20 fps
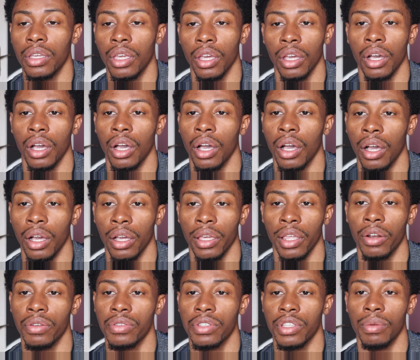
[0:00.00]
get
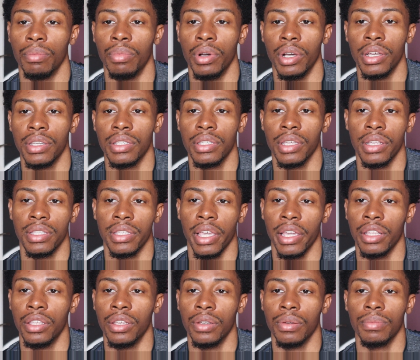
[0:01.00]
onto the bus and
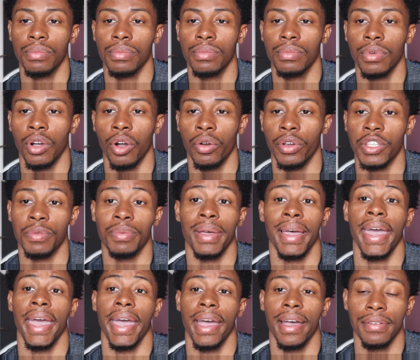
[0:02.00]
take them on his
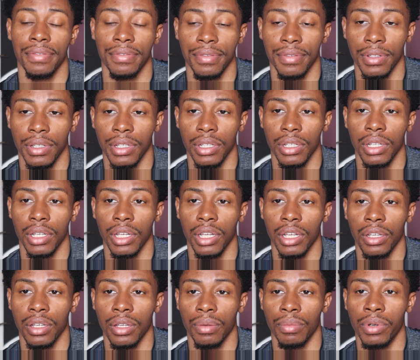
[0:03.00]
behalf.
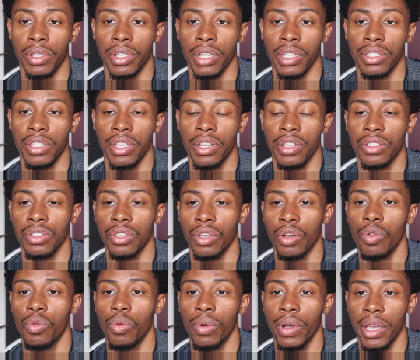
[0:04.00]
Because there's
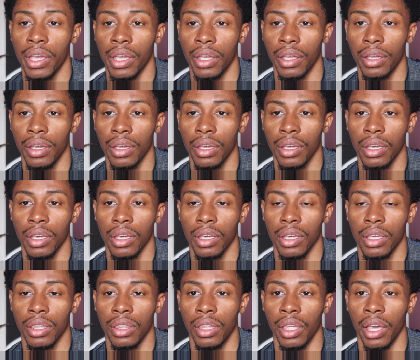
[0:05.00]
no way
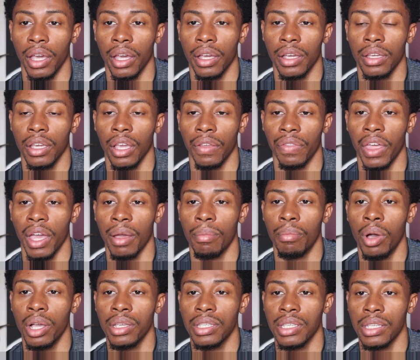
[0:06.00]
that if
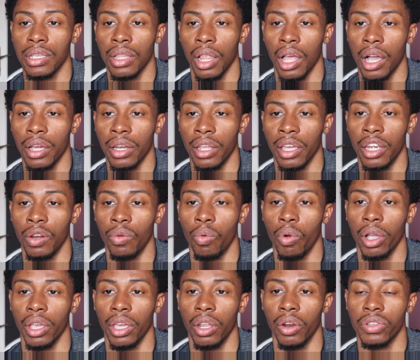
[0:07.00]
that bus is locked, that
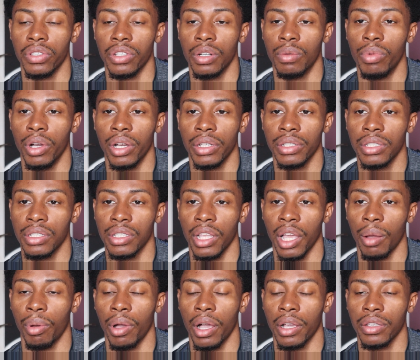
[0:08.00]
anyone can get onto the bus. It's
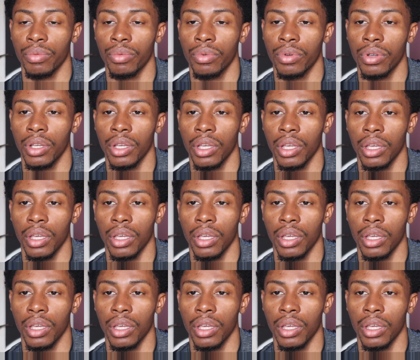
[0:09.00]
not possible.